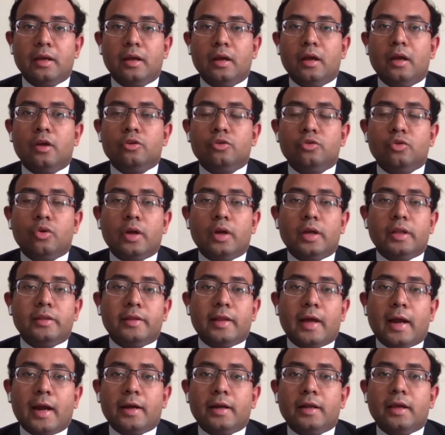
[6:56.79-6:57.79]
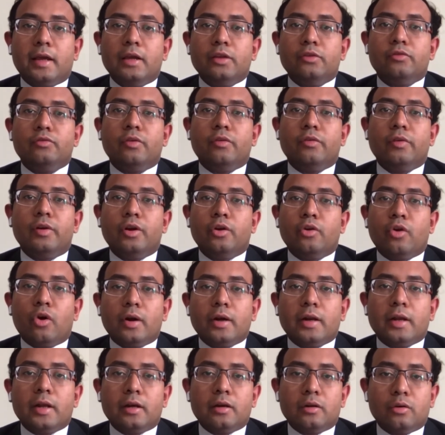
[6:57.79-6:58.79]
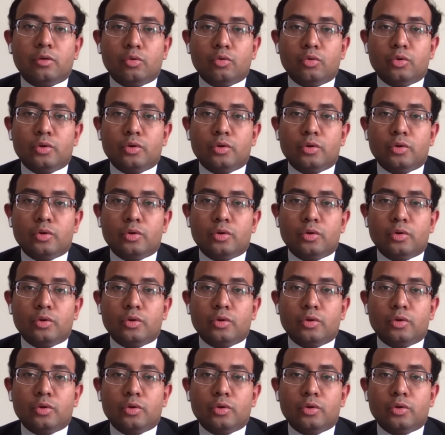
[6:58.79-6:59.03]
So in that case, we will not include